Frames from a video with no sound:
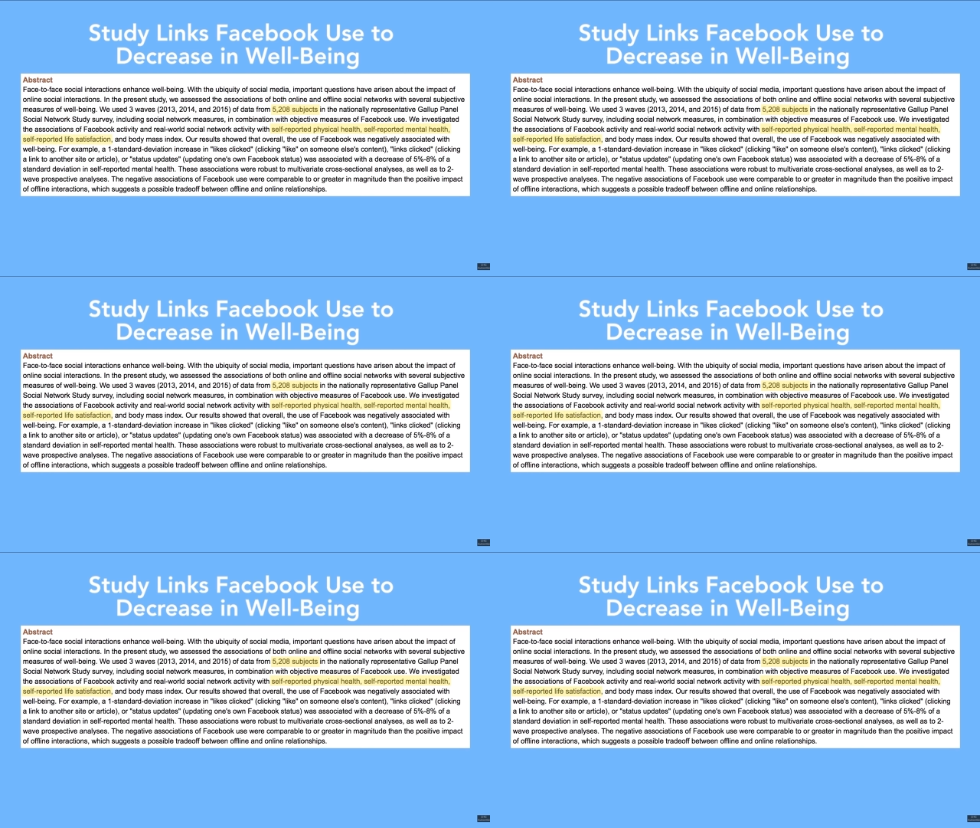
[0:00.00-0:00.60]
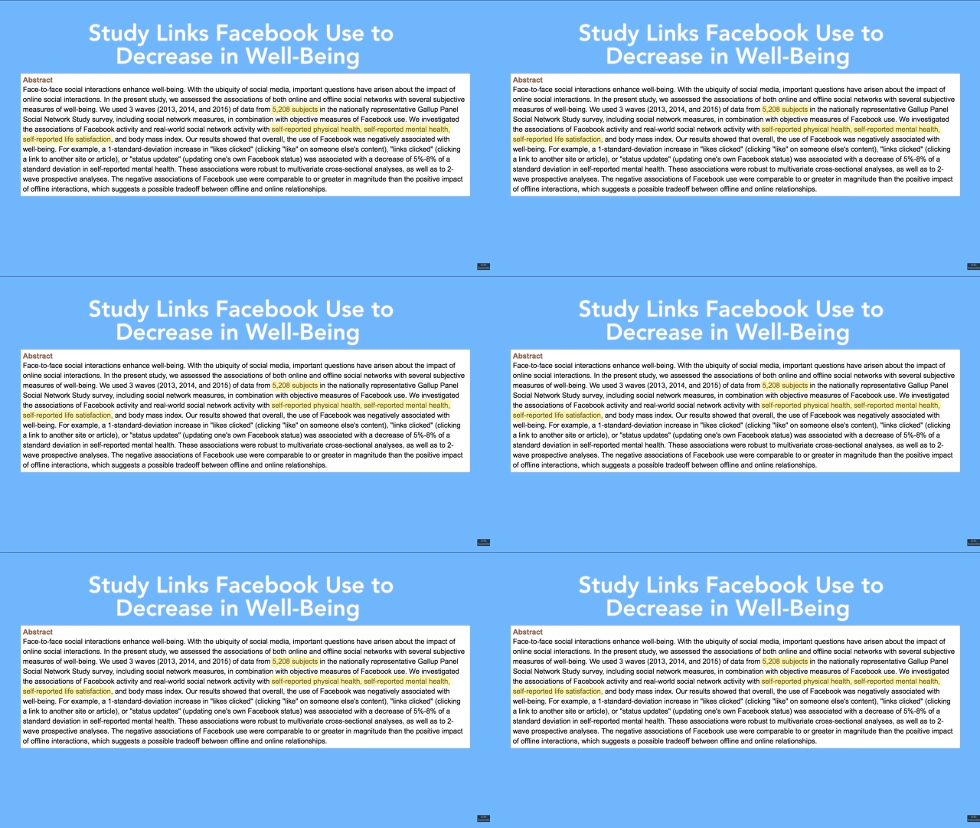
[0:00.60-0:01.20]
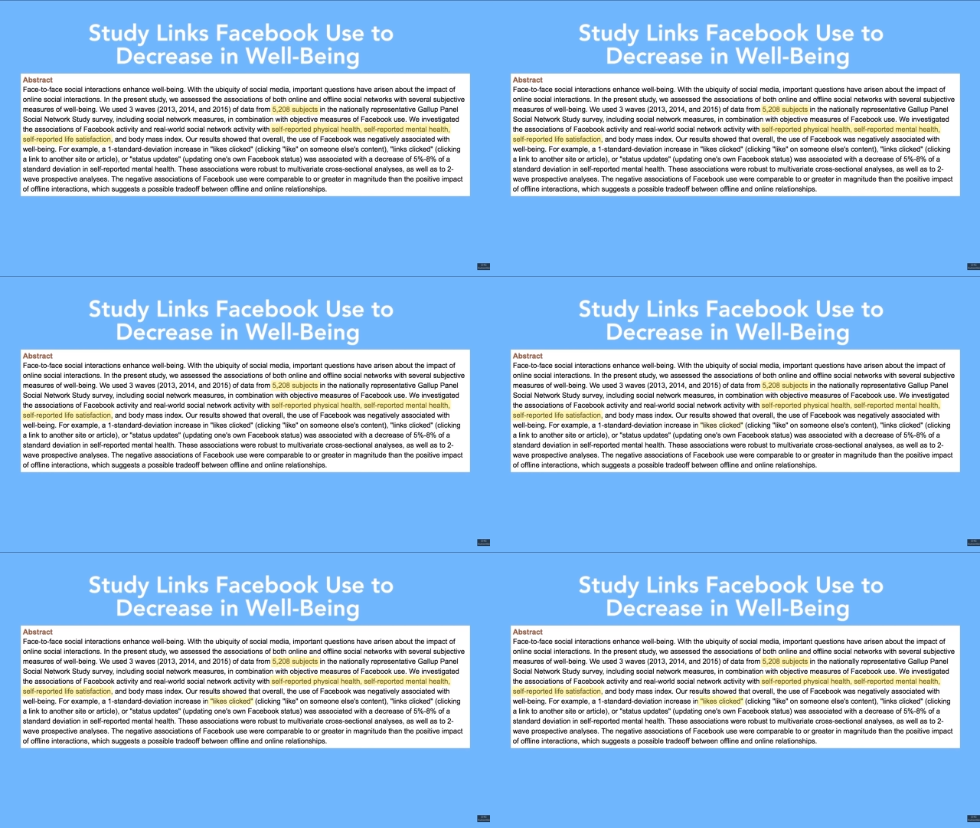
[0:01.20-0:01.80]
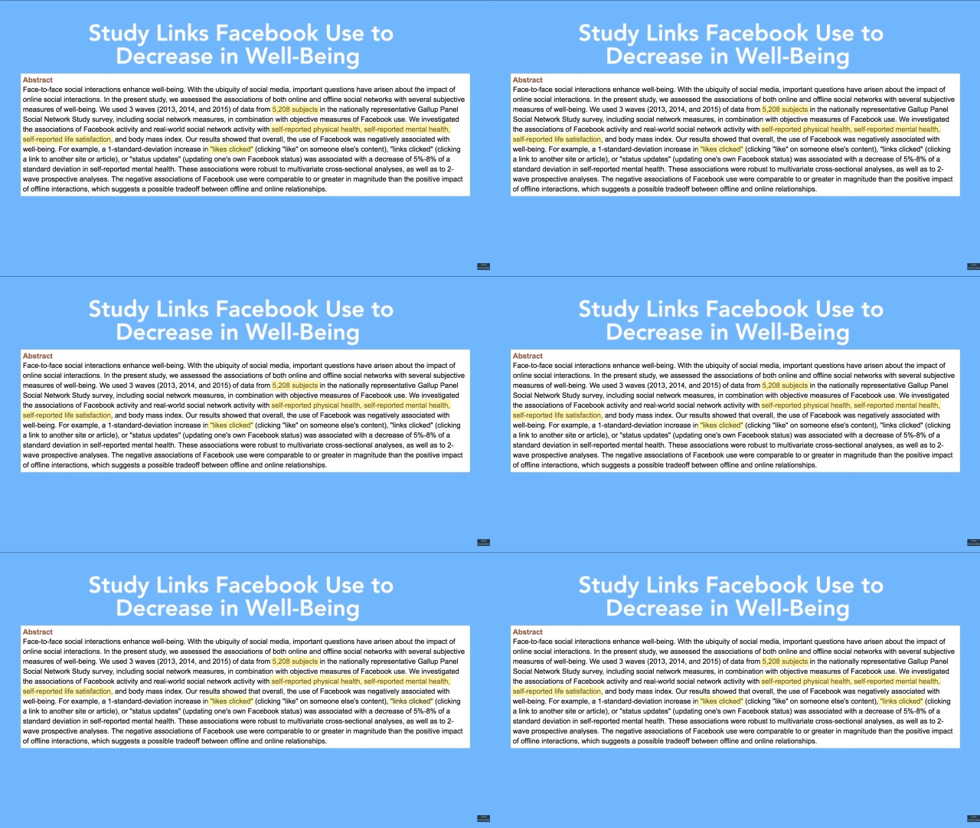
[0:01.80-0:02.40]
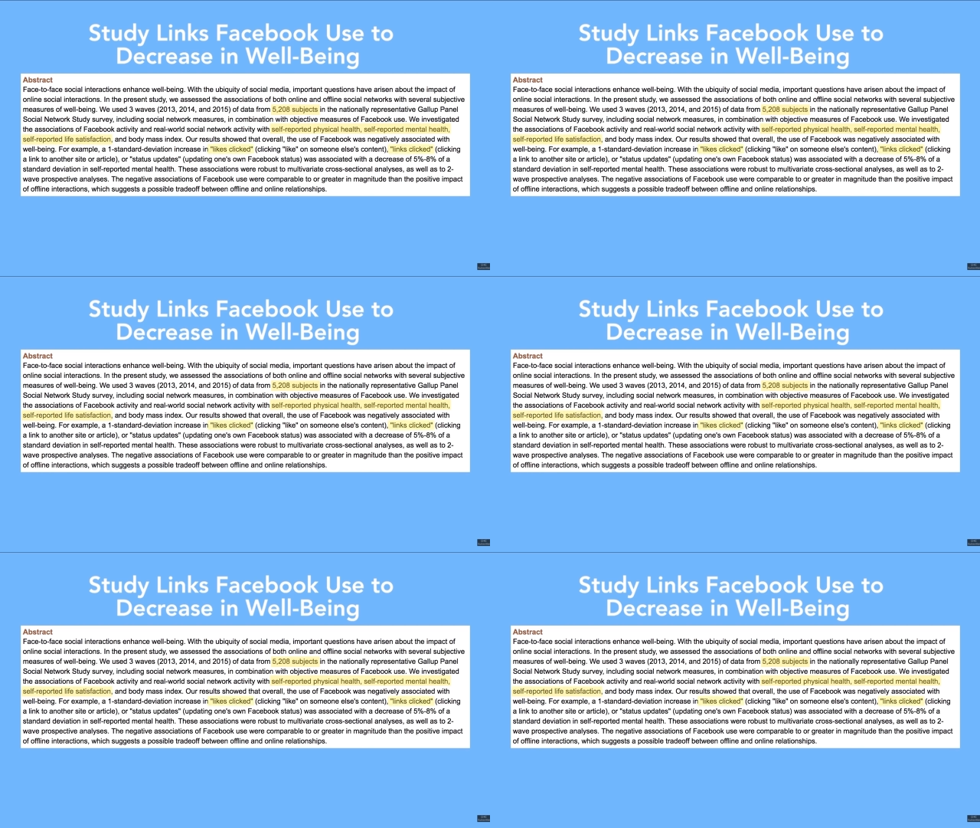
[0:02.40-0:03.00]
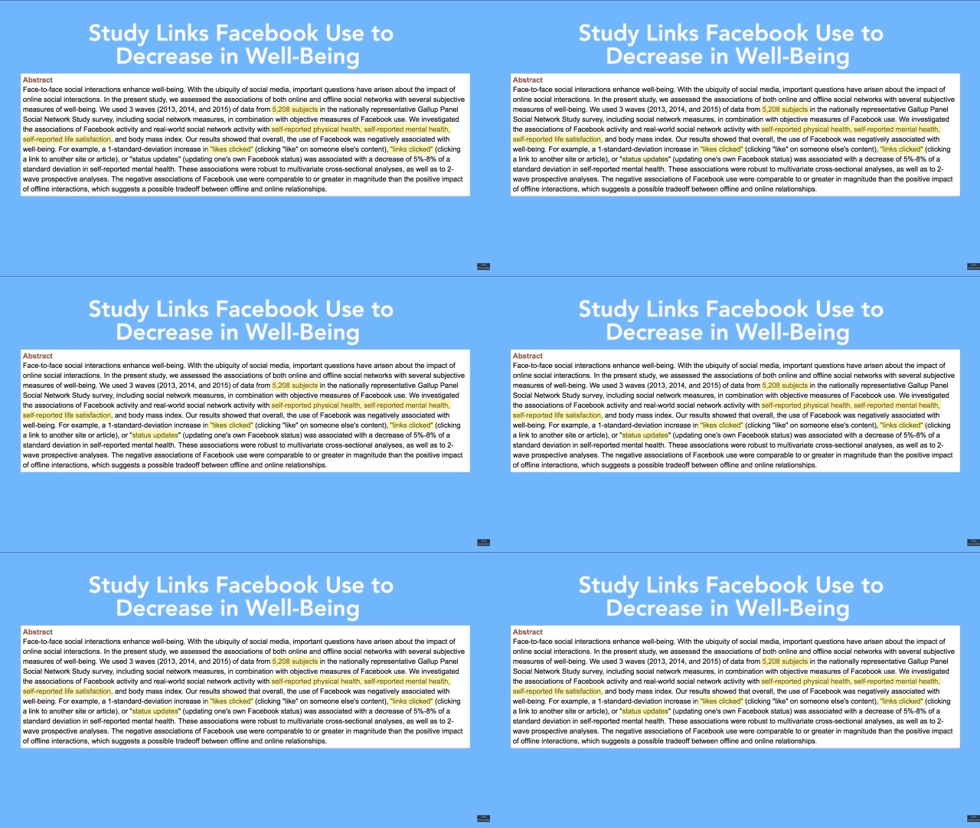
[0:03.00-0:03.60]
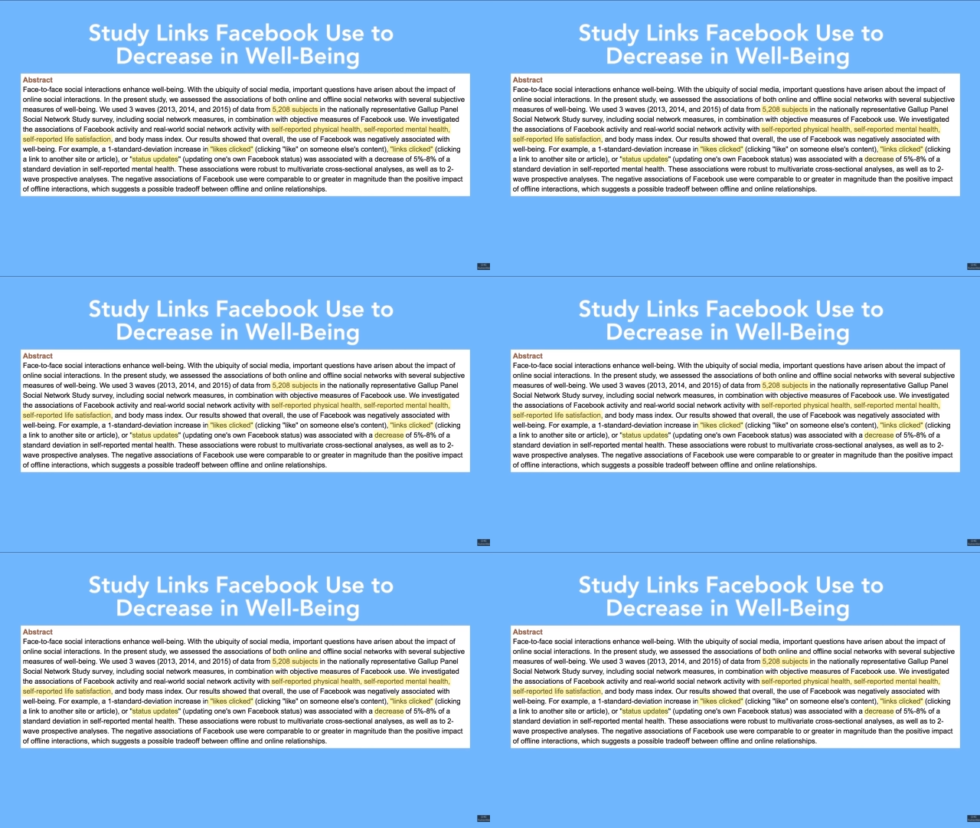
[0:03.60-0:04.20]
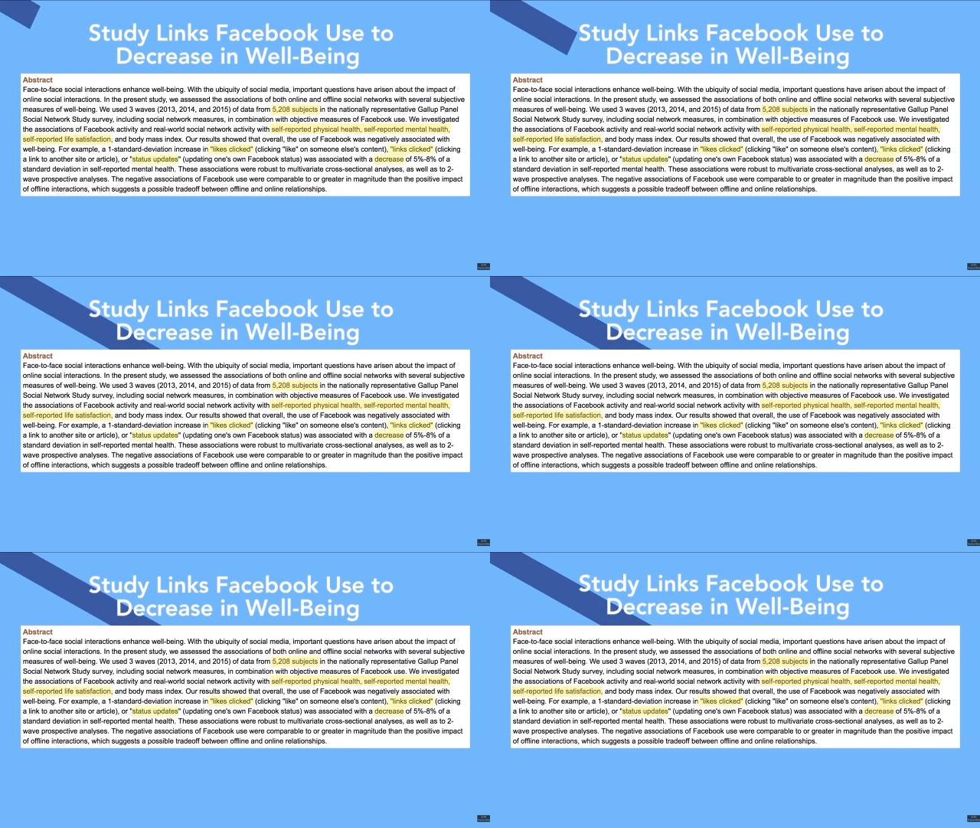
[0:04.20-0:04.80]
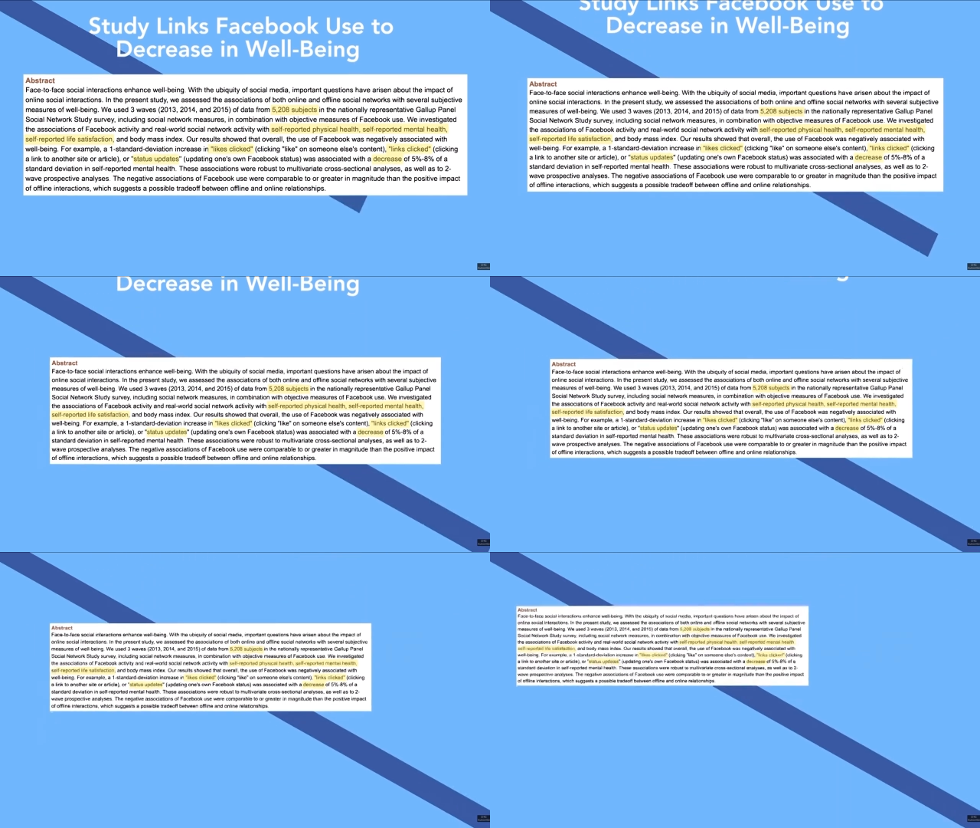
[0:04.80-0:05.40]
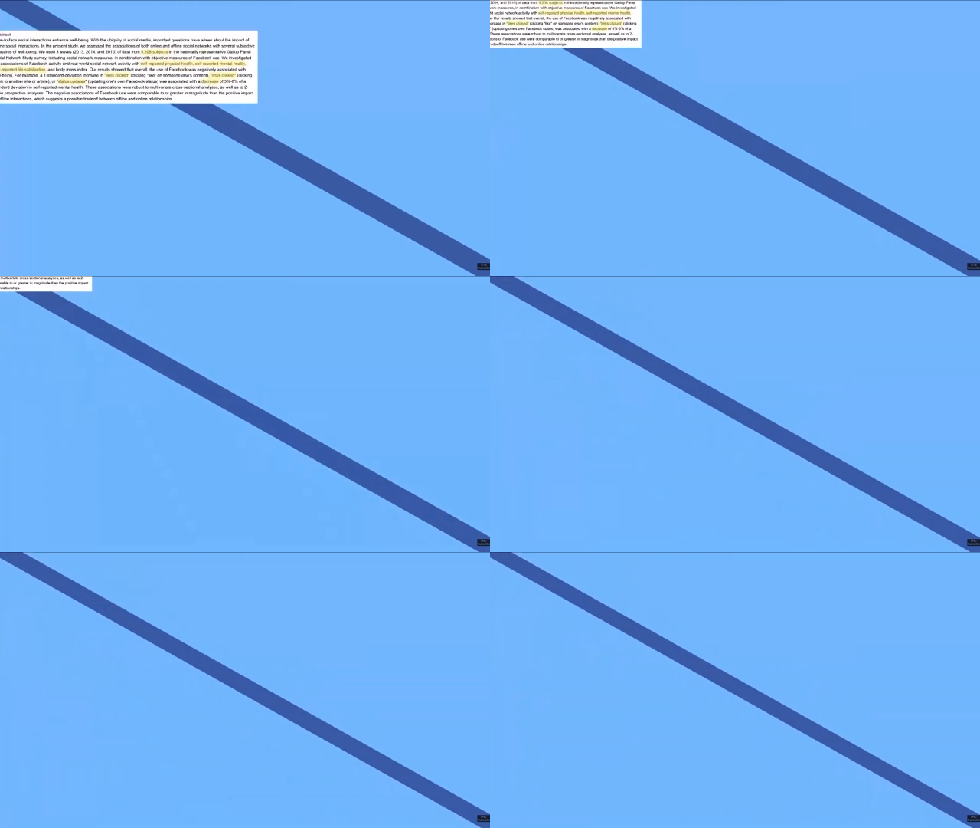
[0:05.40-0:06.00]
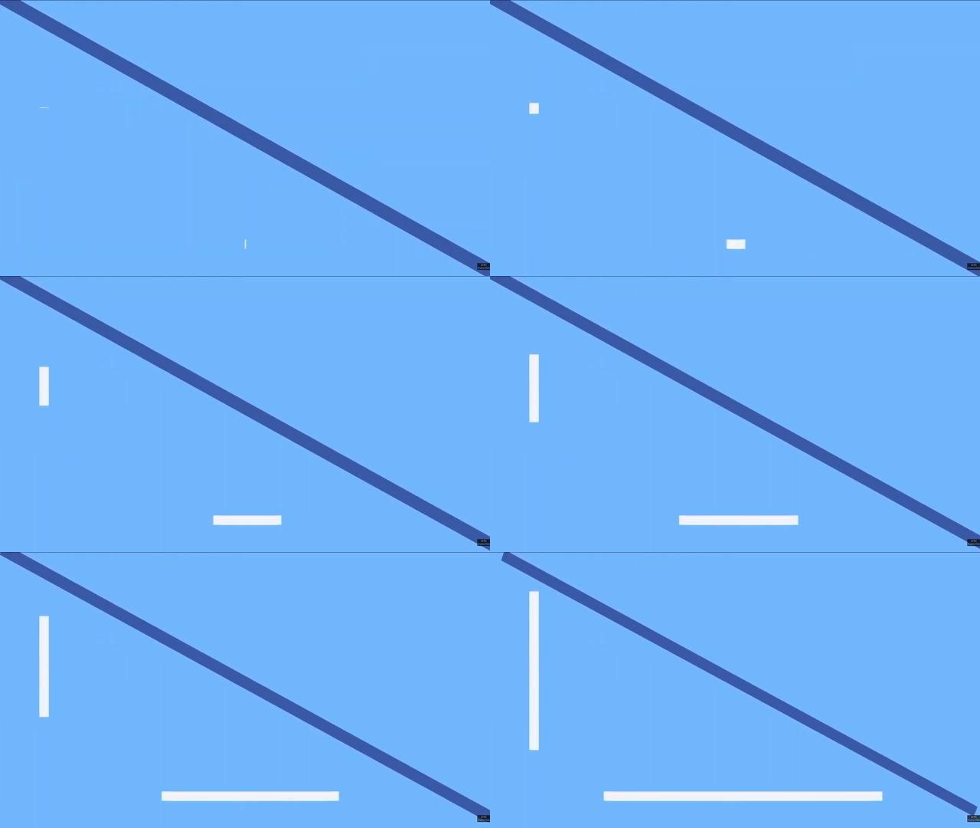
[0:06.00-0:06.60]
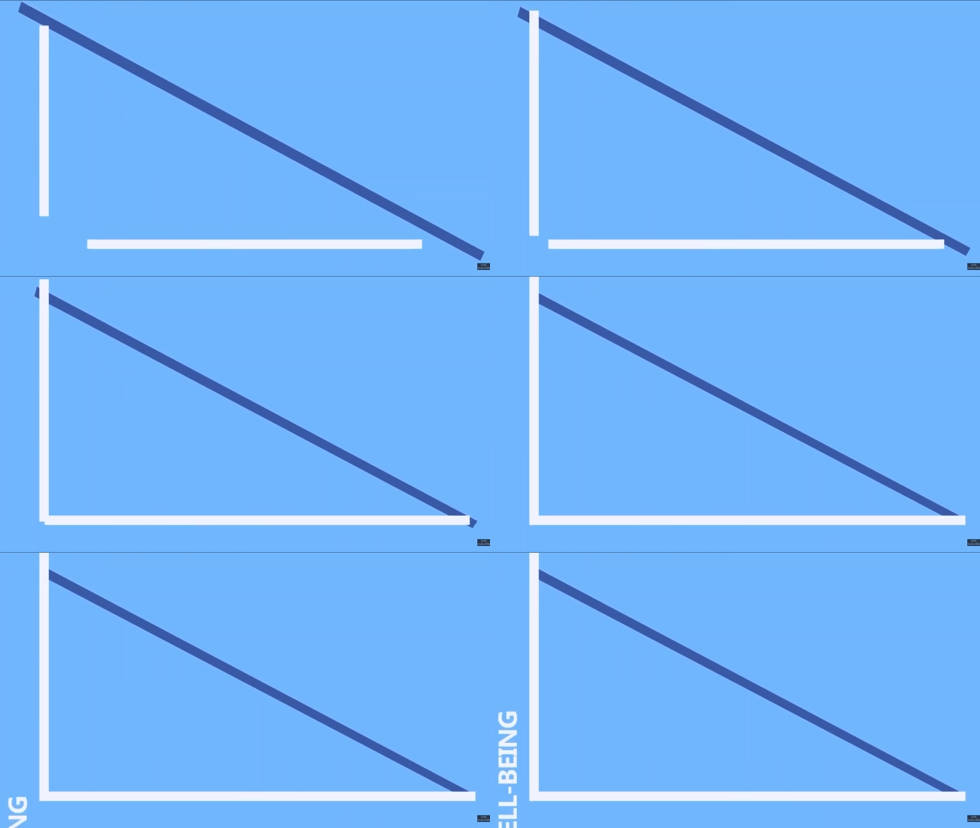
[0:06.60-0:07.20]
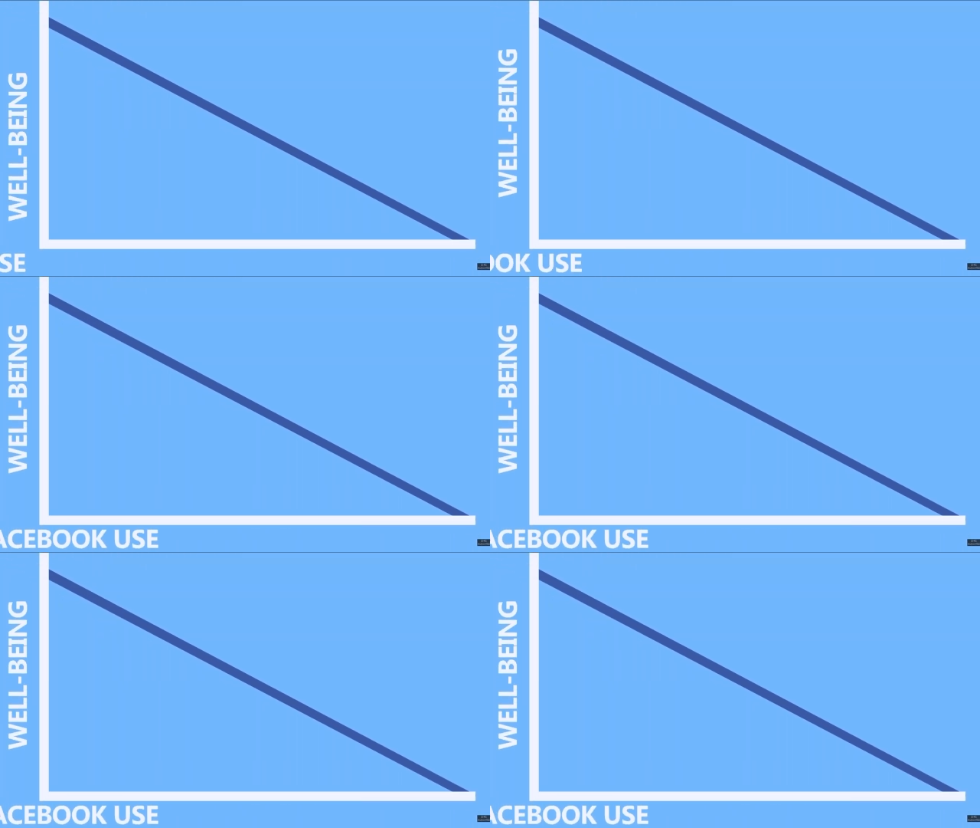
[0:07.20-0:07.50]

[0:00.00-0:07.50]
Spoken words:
(no speaker visible)